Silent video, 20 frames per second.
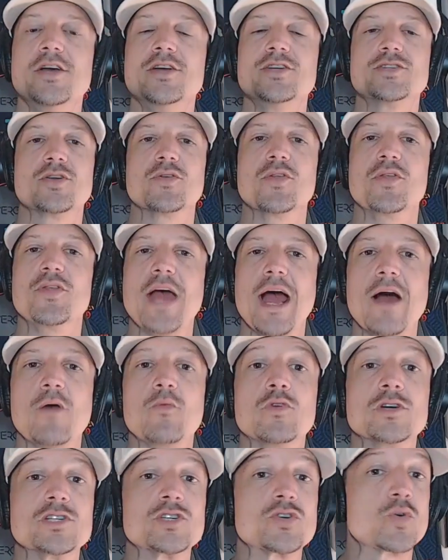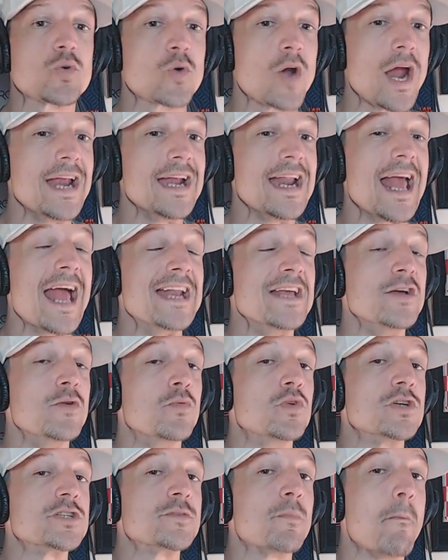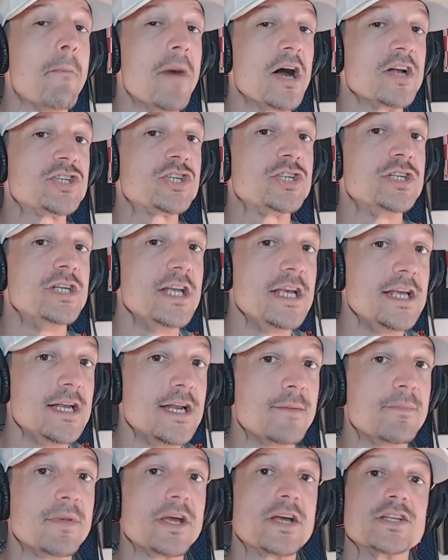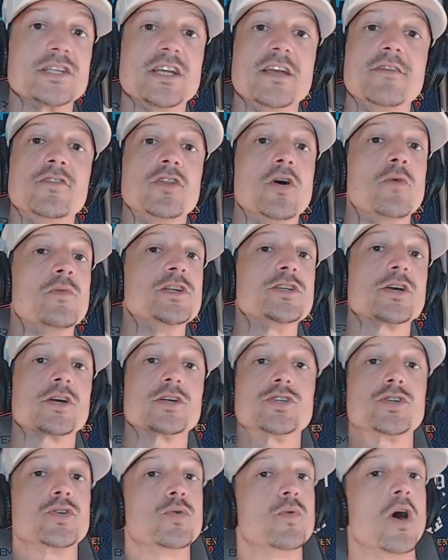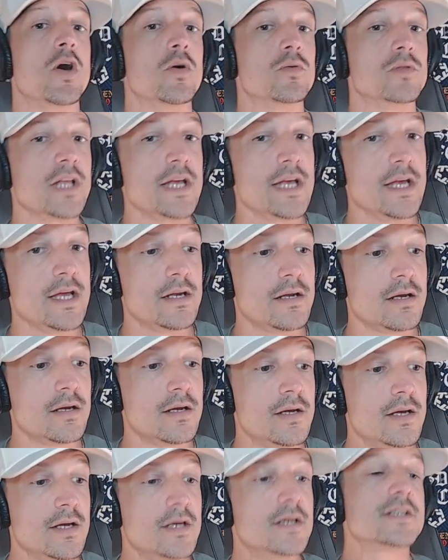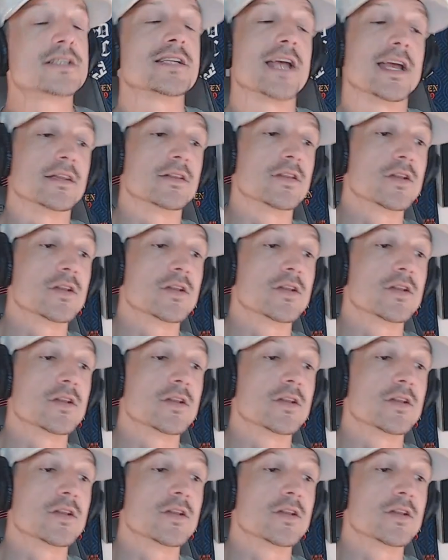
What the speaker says: So that was great, and it was much needed, because even though we took a 2-0 lead, St.